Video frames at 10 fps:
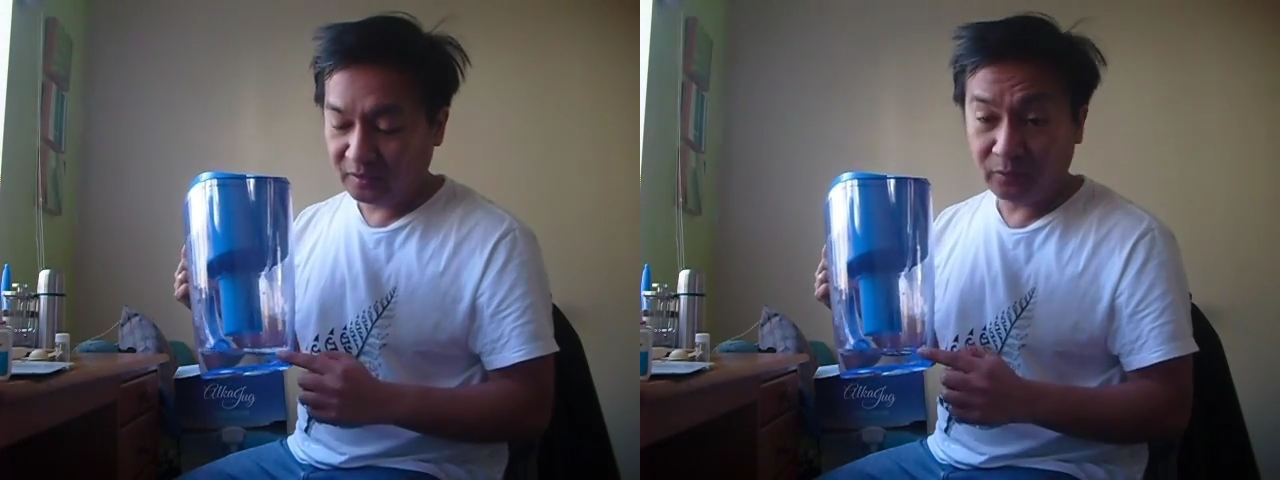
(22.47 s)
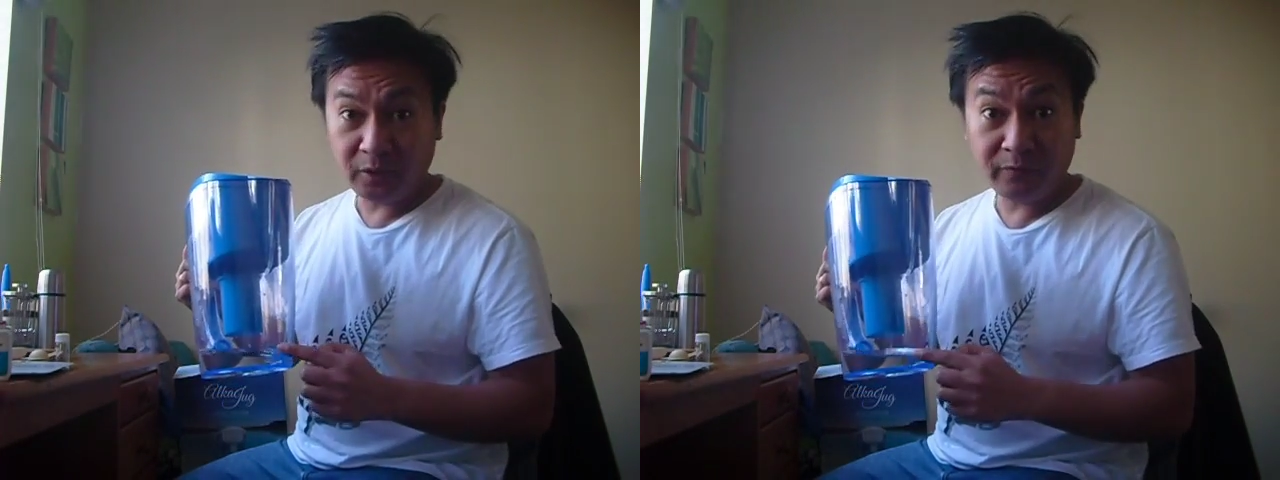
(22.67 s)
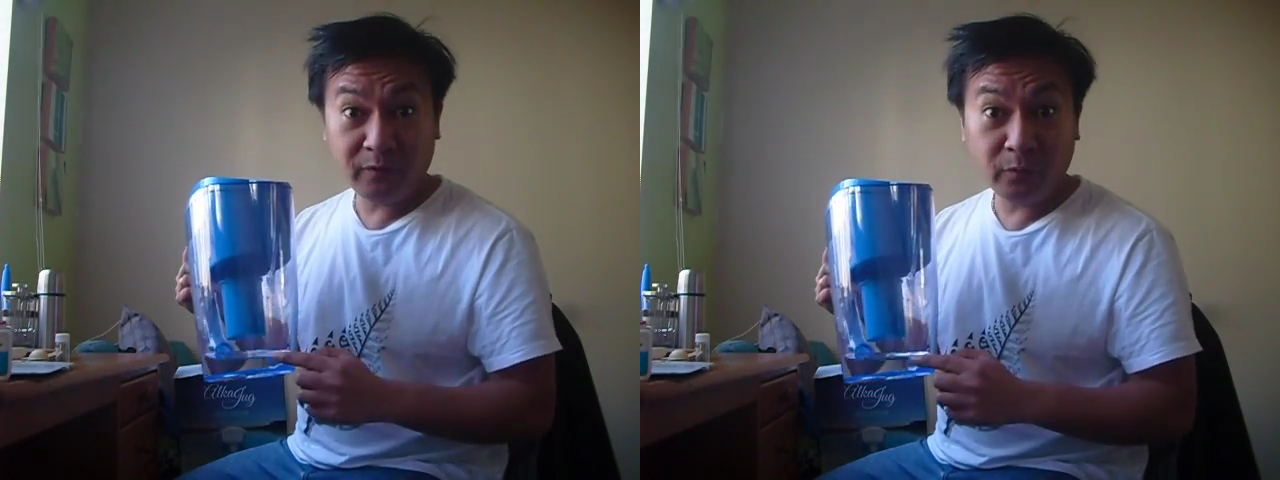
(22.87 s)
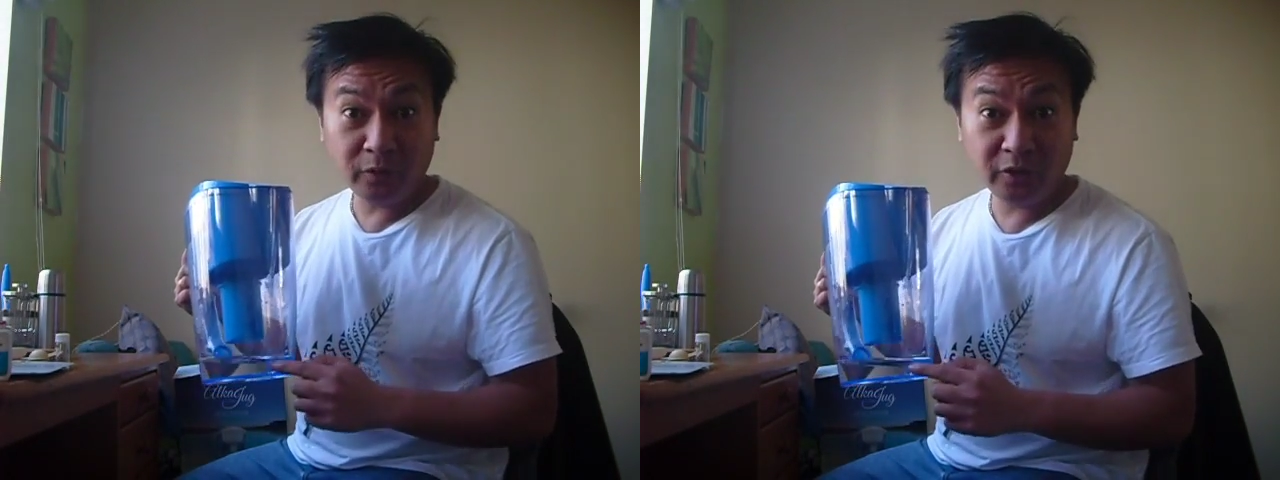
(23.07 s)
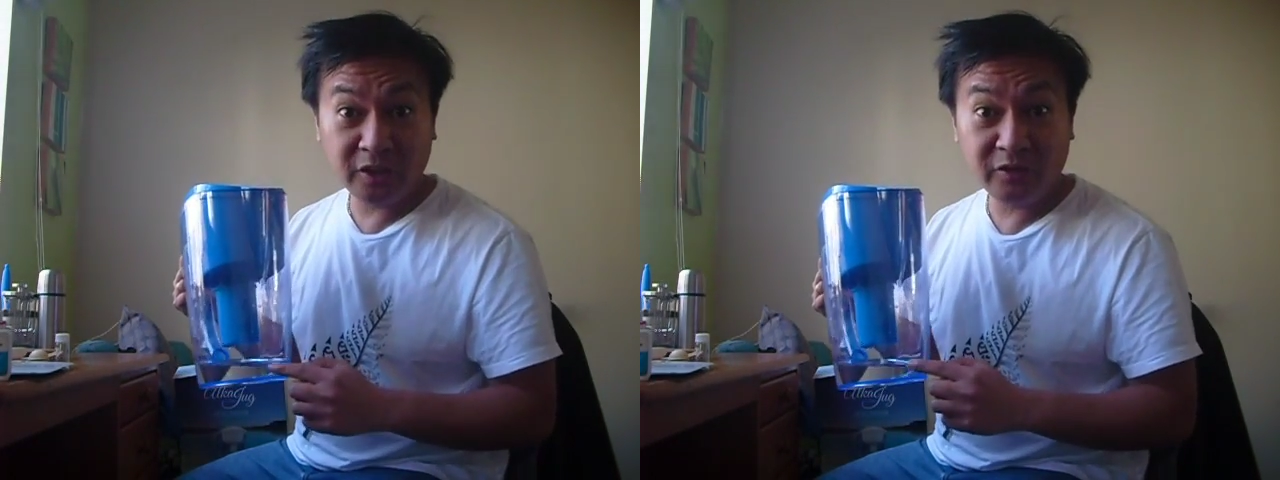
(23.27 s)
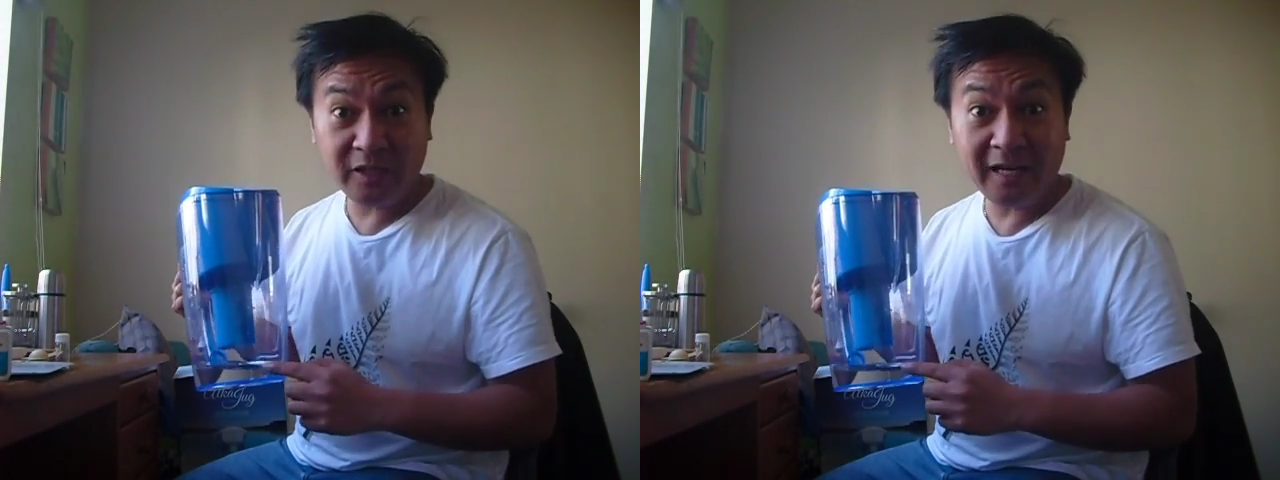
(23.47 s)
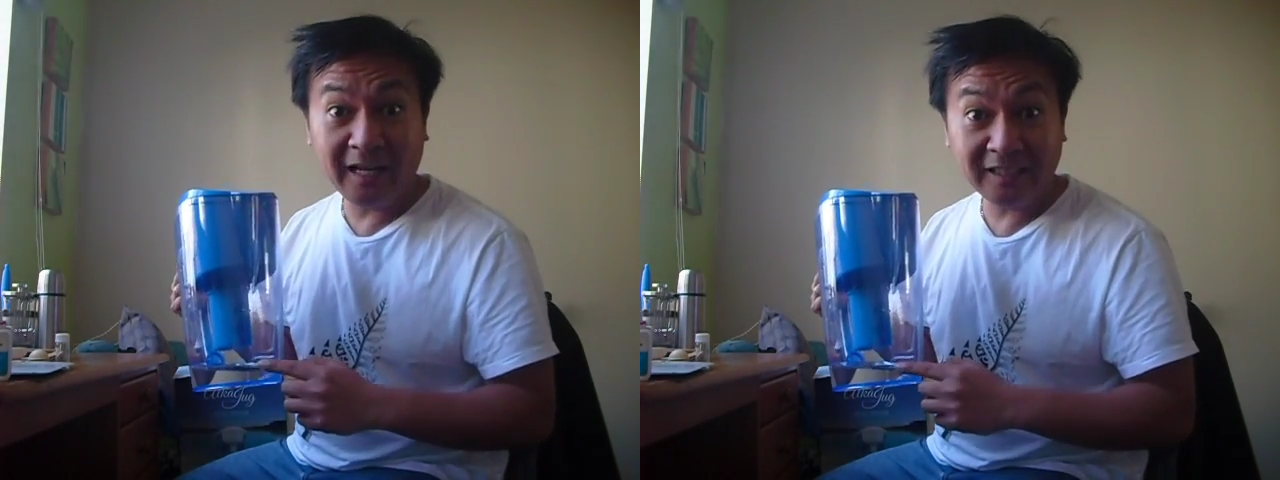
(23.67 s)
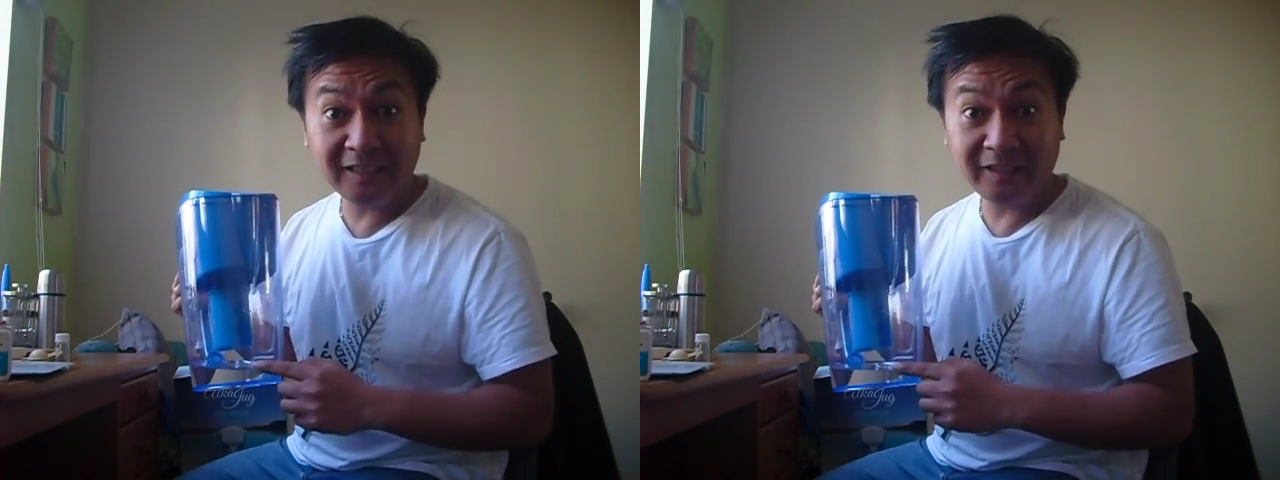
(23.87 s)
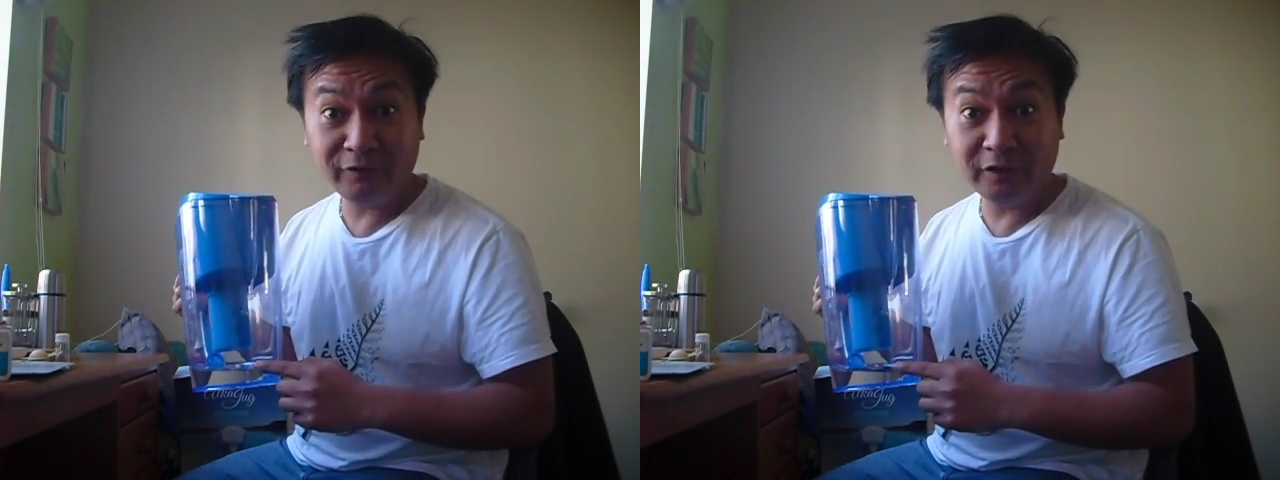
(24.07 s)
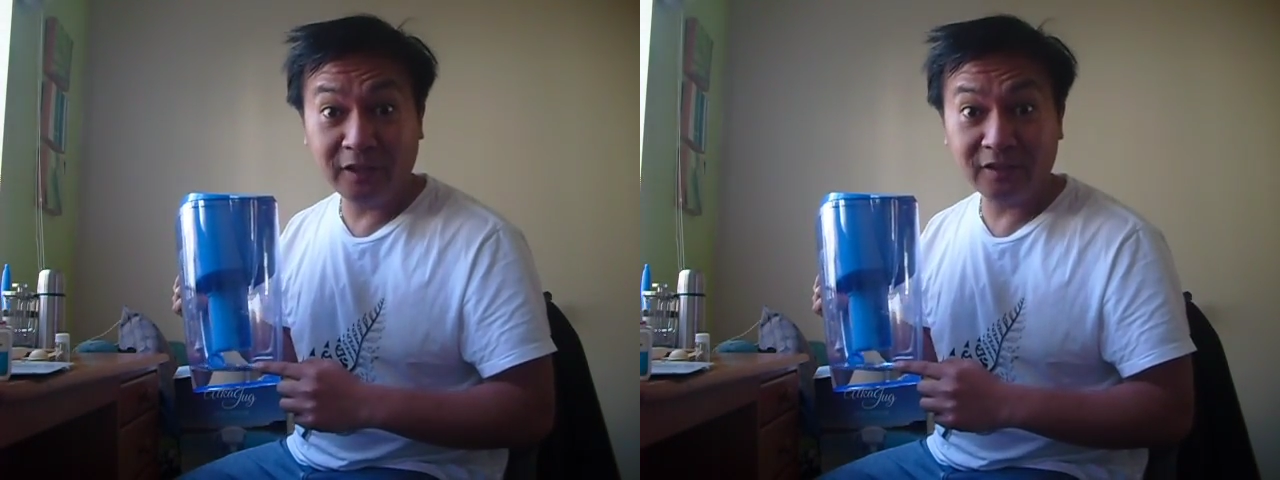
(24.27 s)
so if the water is really
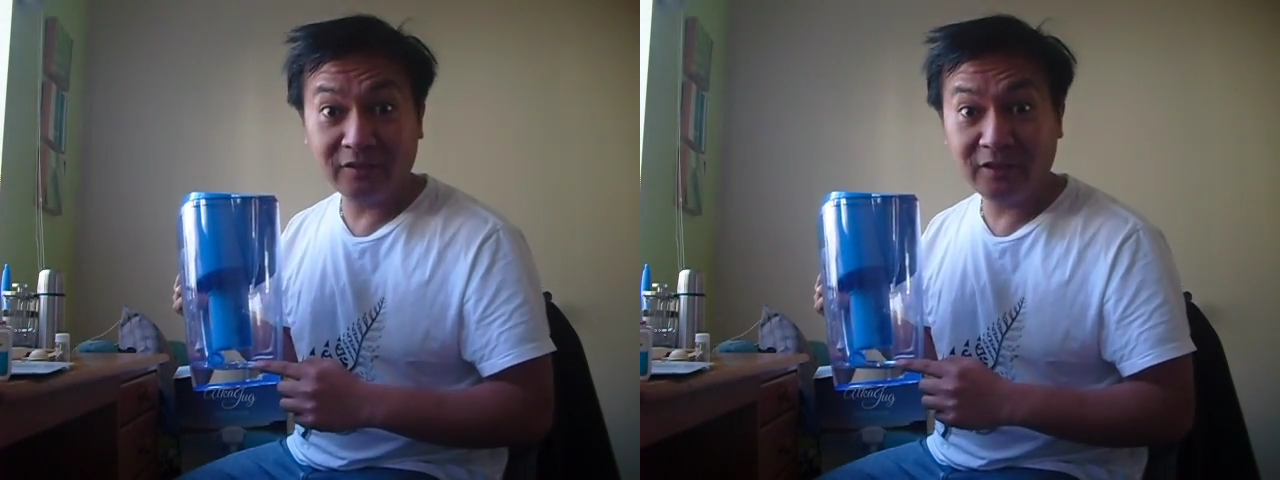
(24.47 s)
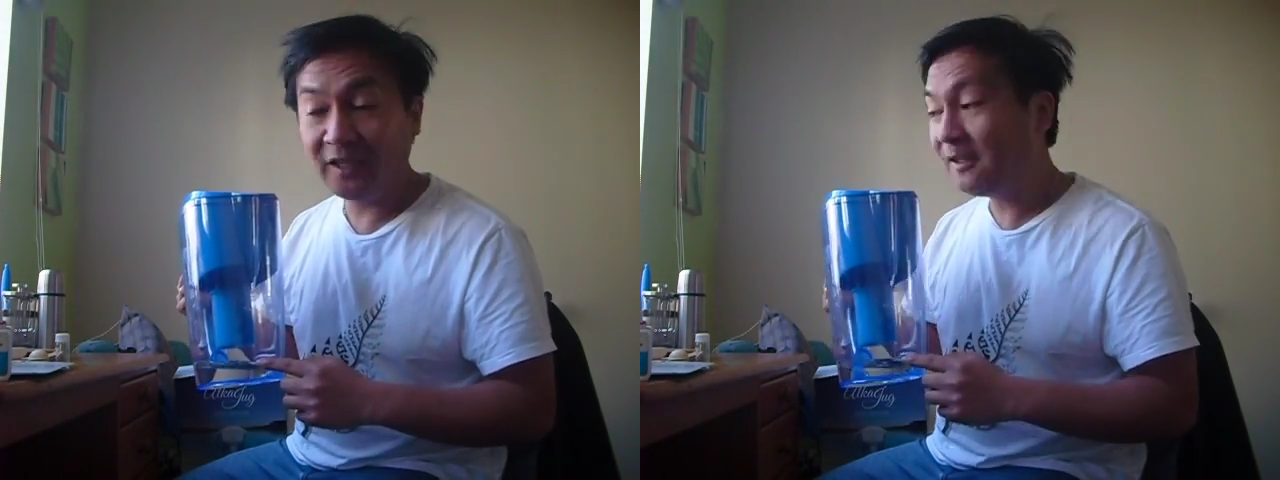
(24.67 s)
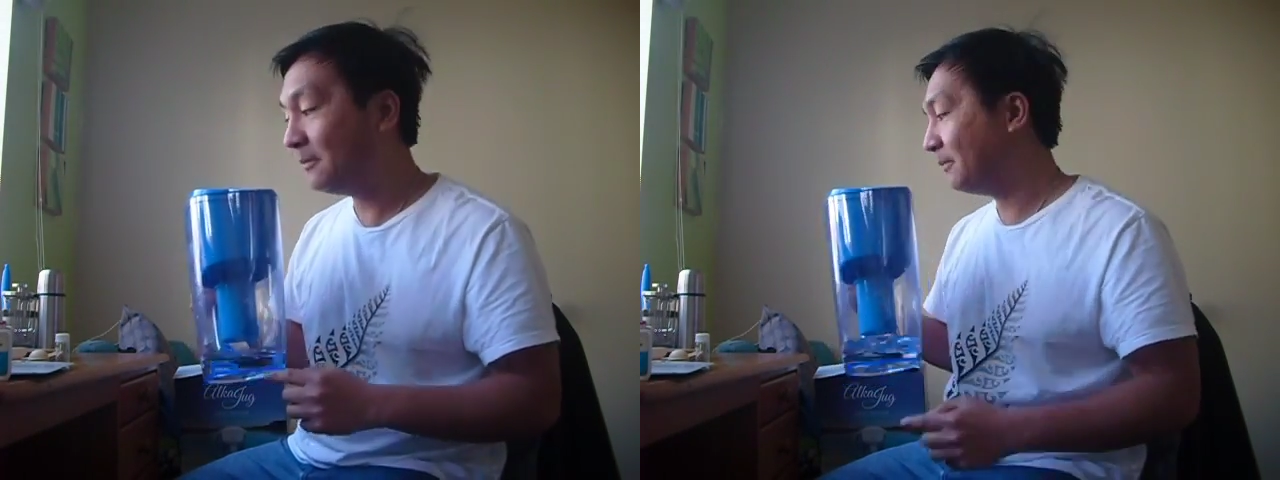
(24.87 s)
alkaline or not. Okay.